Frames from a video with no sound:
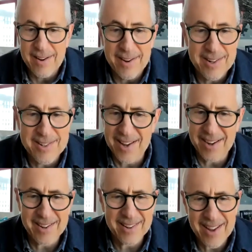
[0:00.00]
And he's
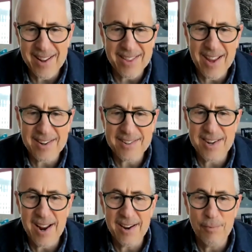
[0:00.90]
like, "Hey, thanks, Danny.